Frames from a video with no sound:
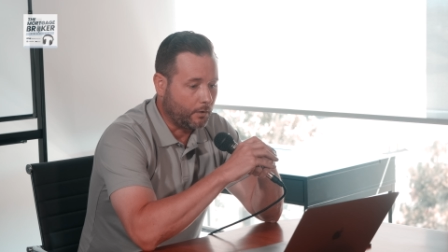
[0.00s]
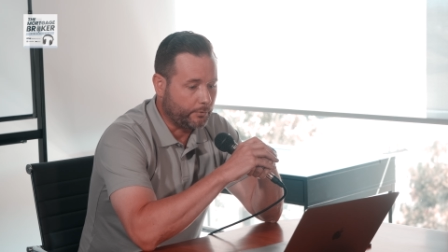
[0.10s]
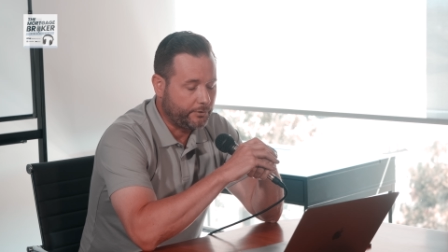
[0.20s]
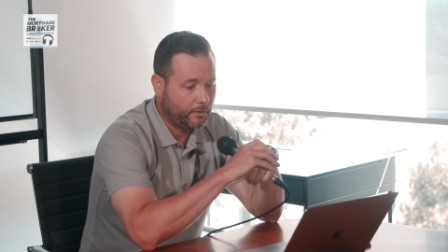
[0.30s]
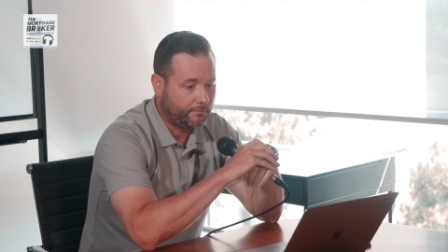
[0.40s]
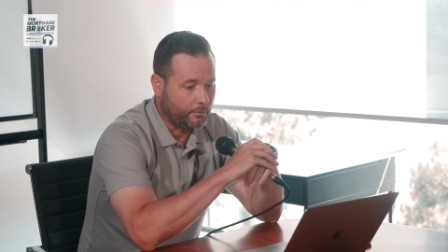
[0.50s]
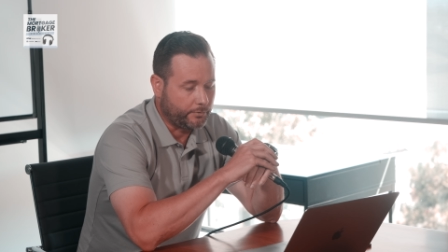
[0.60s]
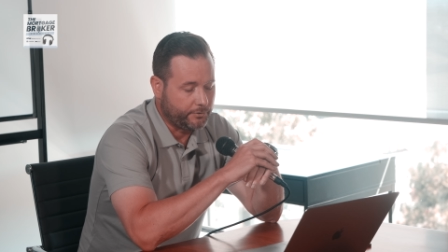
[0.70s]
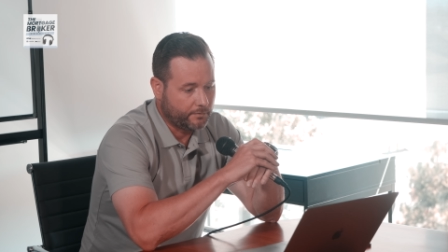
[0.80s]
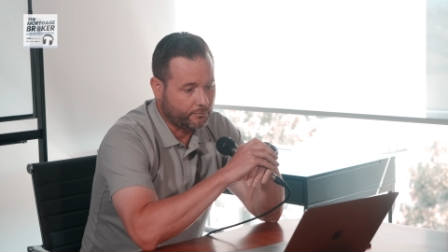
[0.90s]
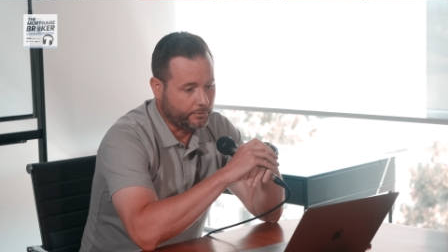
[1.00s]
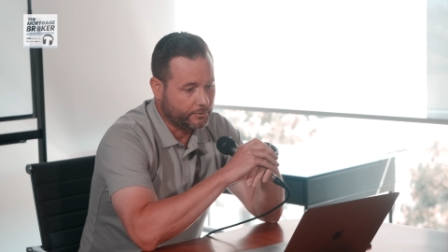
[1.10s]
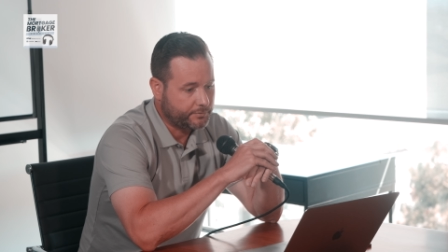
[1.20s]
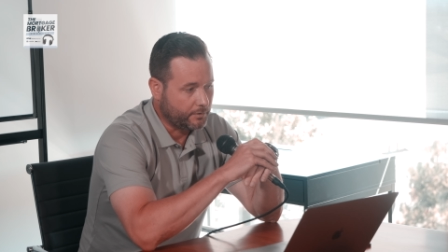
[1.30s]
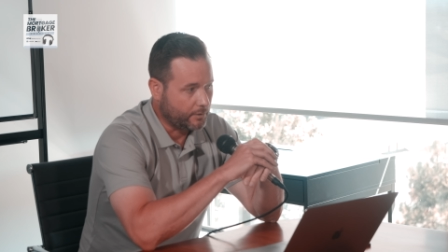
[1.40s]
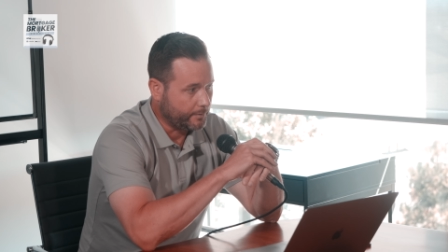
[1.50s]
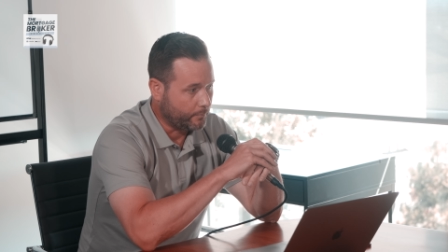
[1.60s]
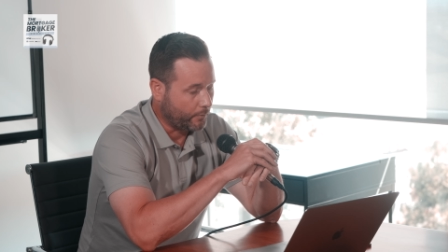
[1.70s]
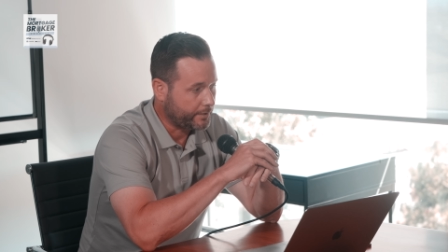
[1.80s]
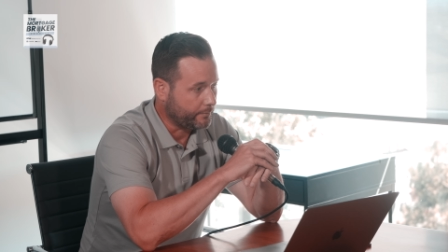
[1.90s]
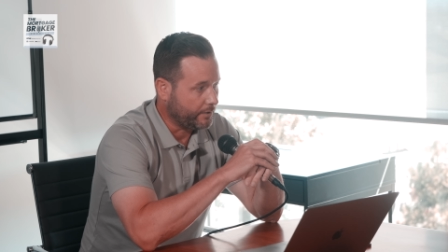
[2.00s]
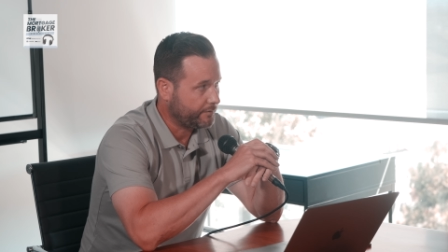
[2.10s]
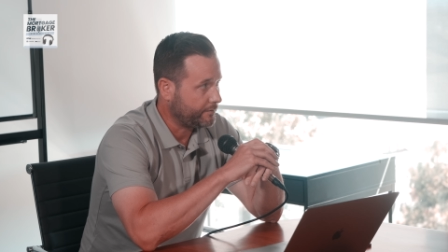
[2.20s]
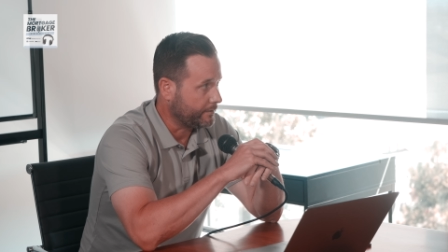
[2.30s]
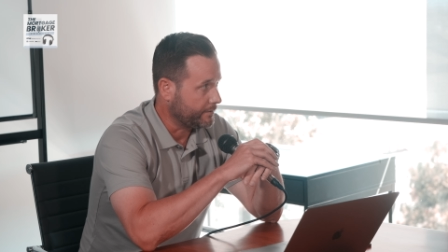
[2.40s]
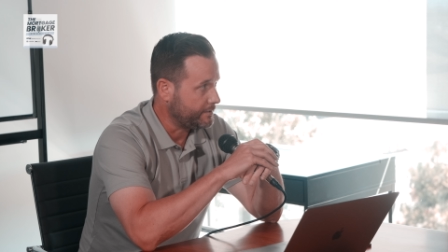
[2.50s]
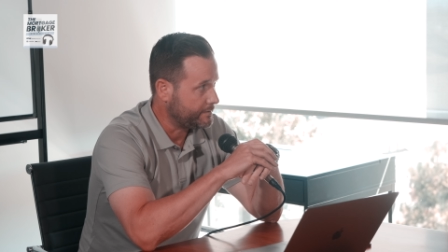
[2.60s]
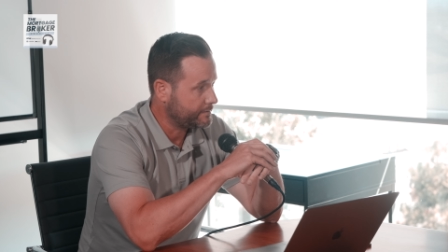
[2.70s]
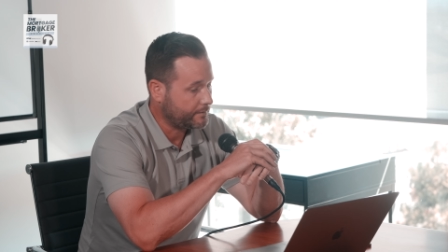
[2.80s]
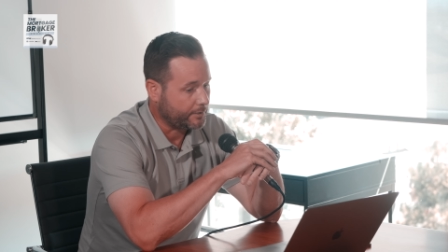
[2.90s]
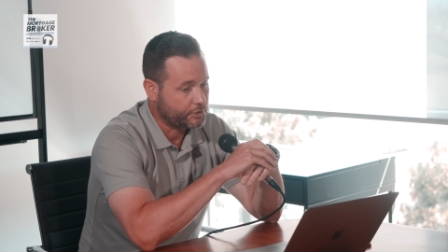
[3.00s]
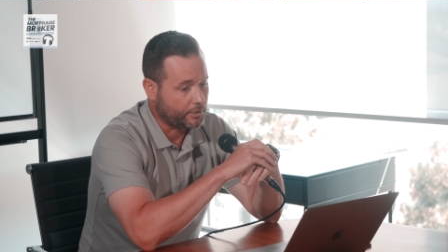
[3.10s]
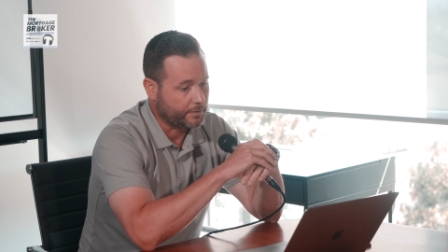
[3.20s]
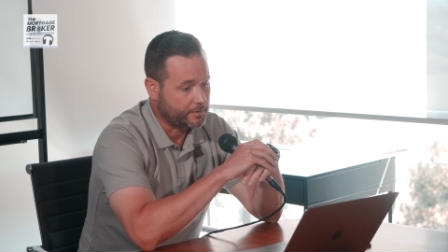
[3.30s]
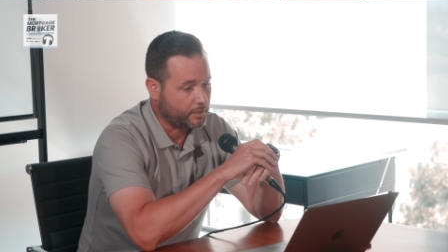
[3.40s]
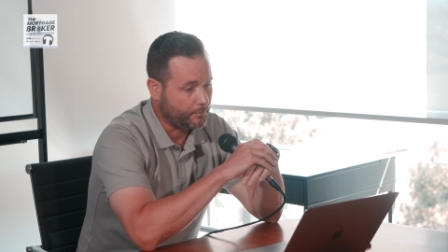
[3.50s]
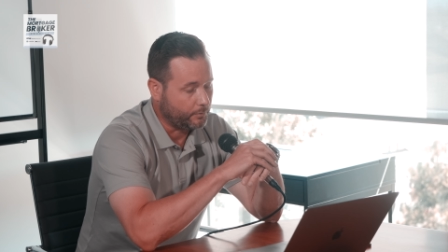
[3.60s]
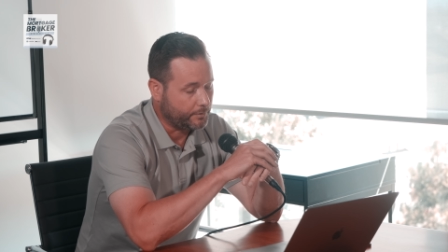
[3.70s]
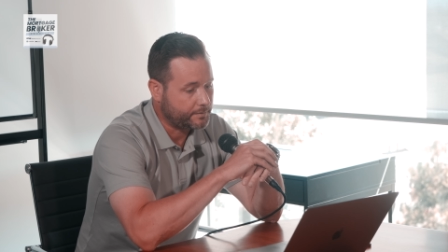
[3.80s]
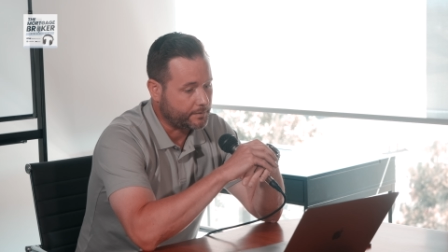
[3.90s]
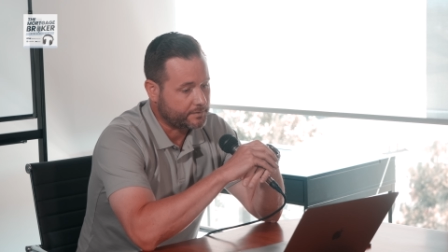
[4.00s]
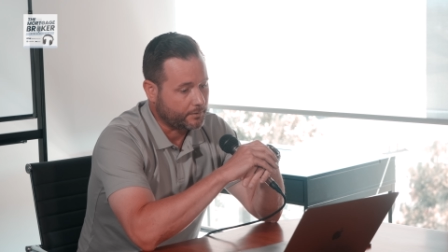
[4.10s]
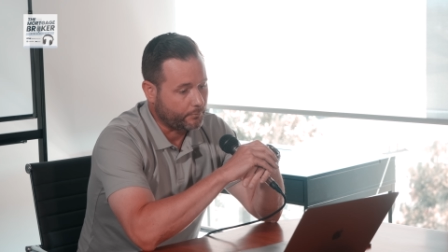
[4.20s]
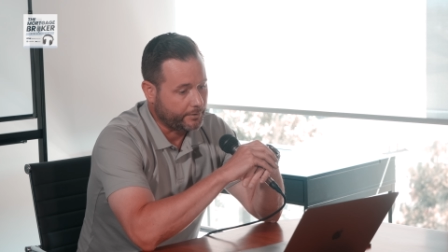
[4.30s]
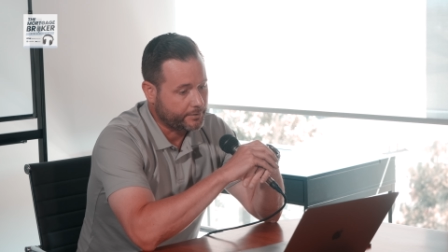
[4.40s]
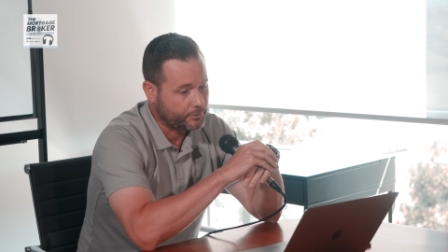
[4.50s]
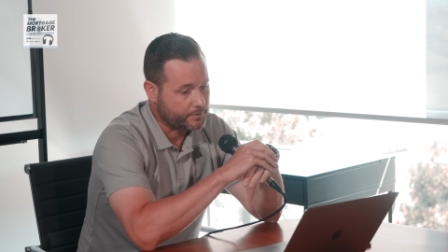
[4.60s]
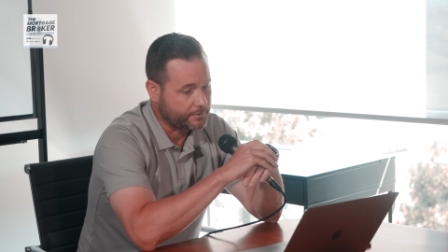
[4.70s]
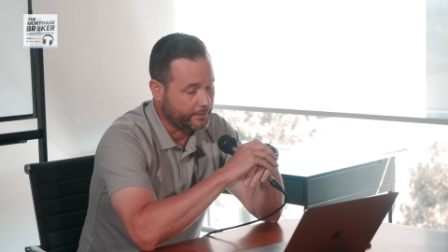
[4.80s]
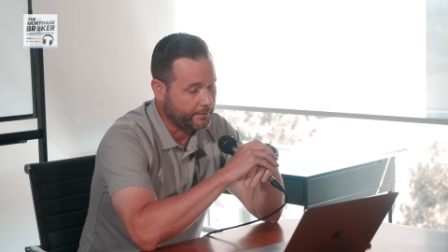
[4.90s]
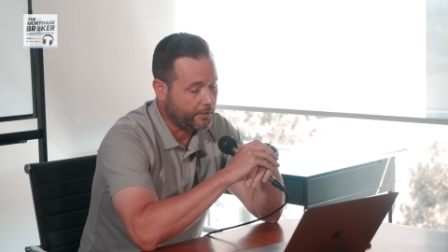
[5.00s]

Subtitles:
We do have a realtor that we've been working with, and he's kind of shot us a couple of listings that we're interested in.